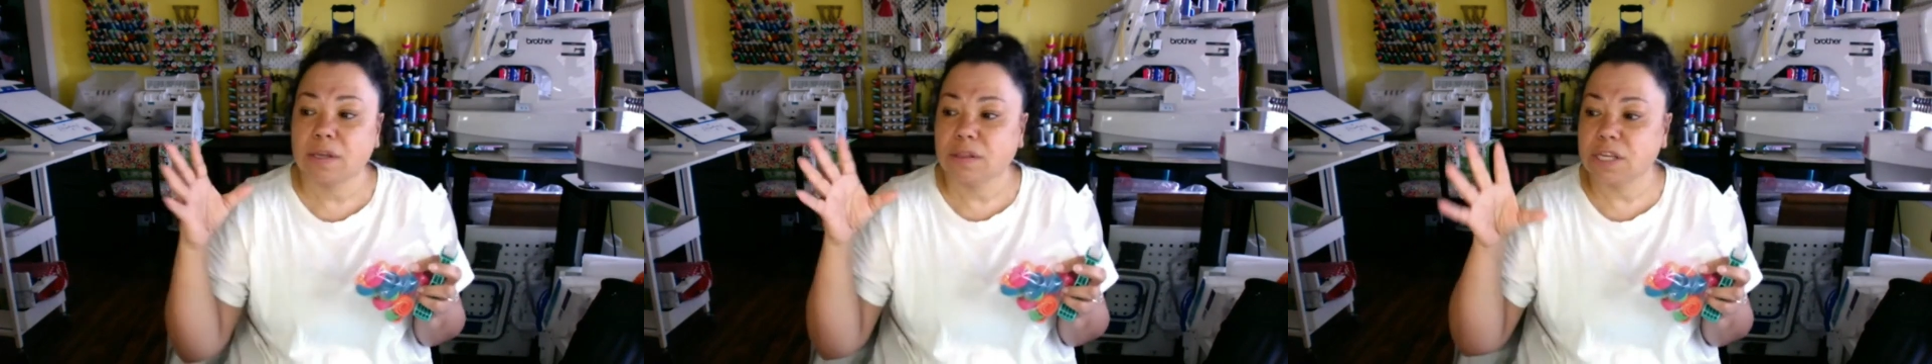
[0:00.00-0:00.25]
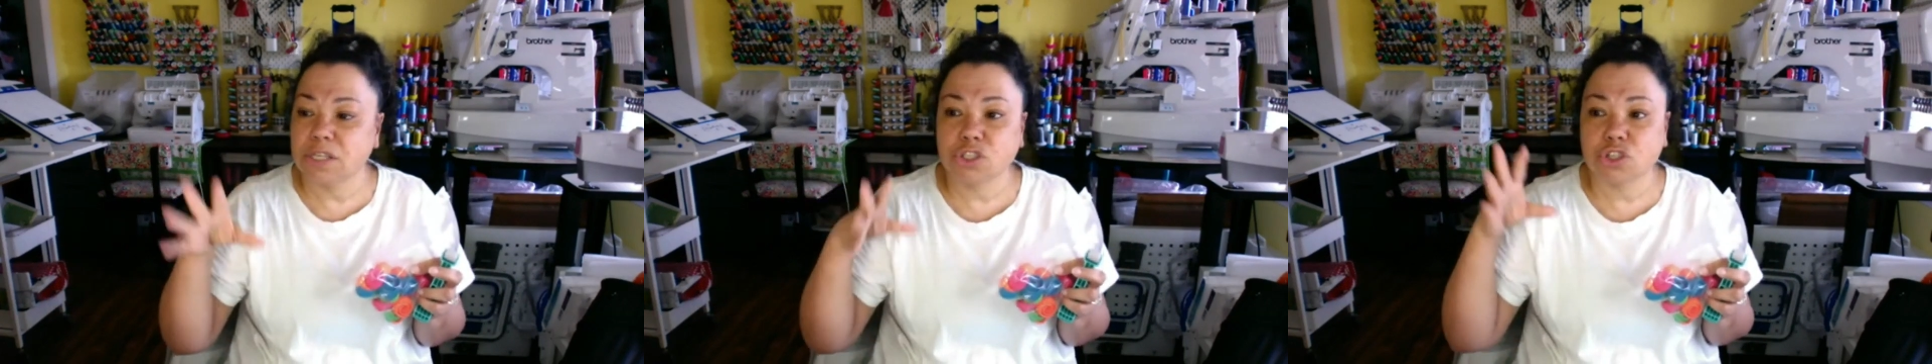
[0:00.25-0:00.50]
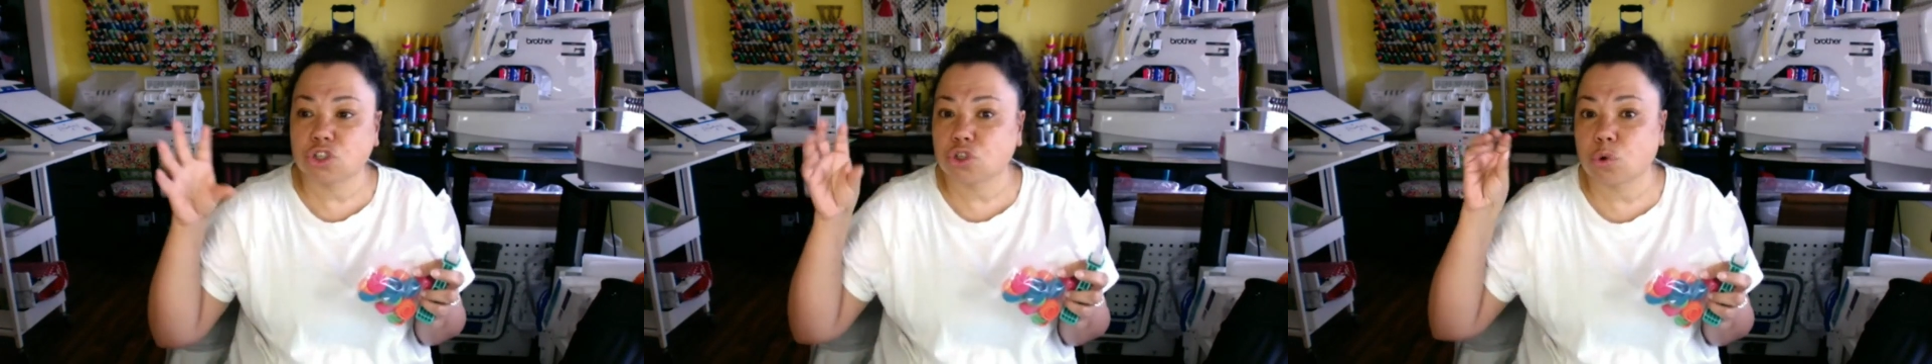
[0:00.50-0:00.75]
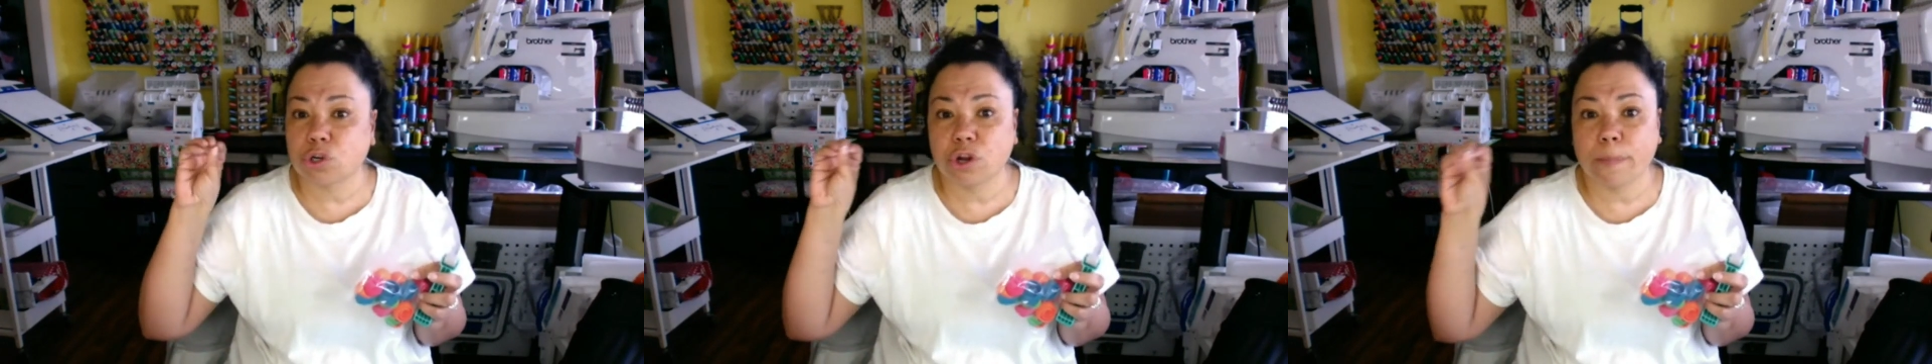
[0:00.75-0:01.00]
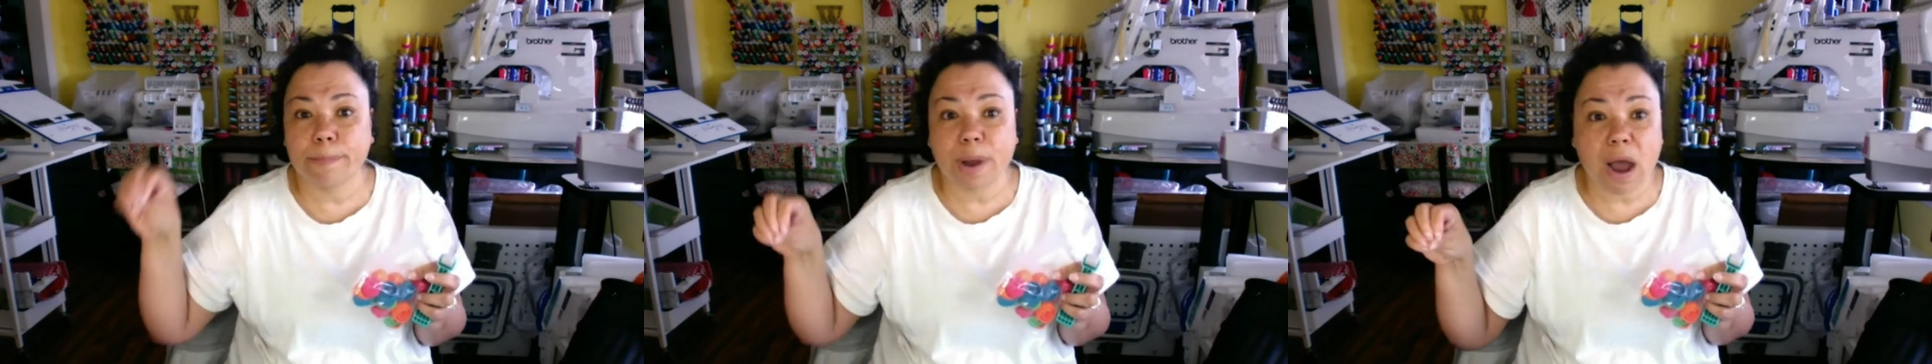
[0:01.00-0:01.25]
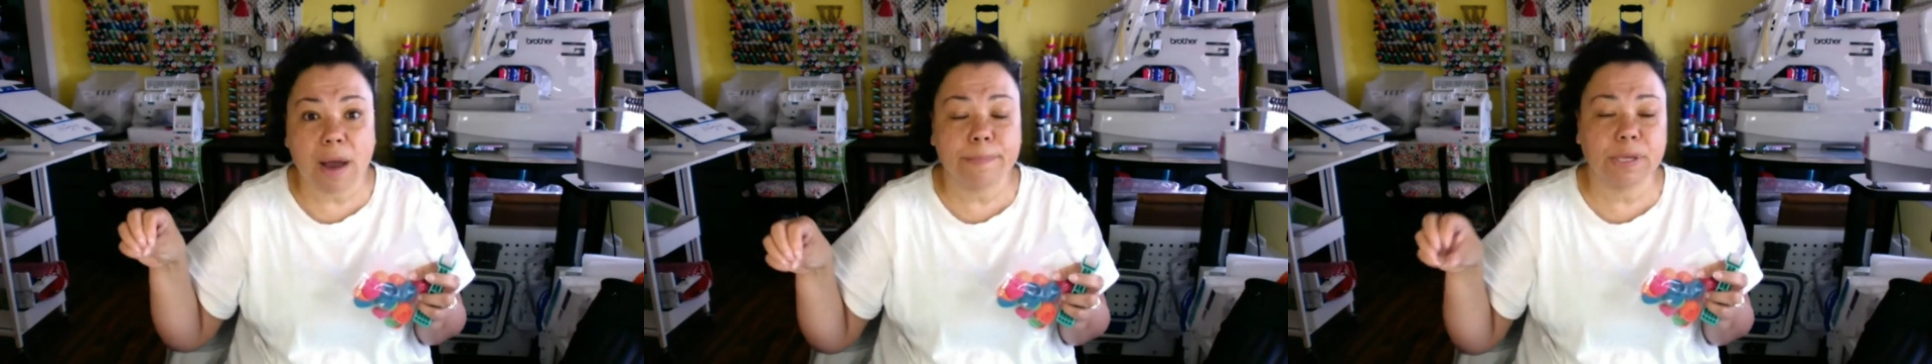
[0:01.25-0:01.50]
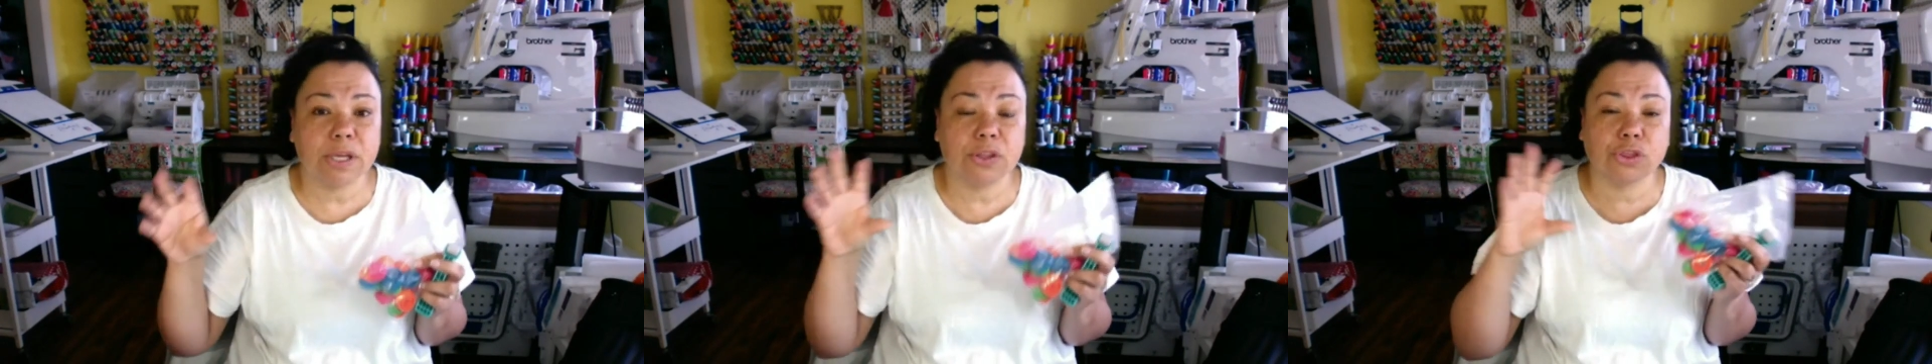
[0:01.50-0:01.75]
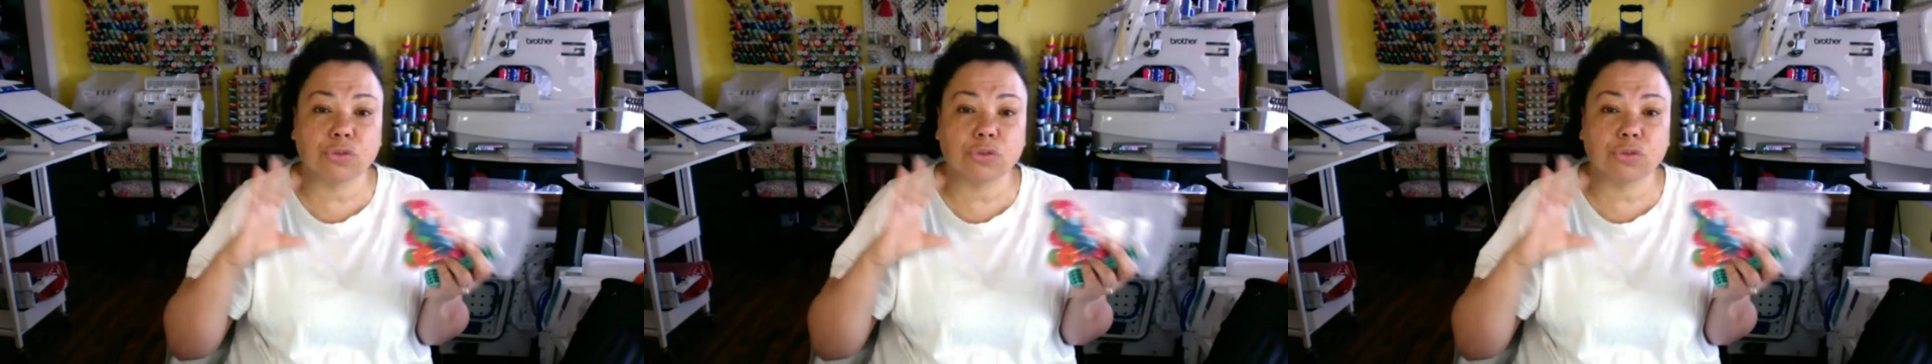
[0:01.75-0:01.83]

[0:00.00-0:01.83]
things to store your bobbin,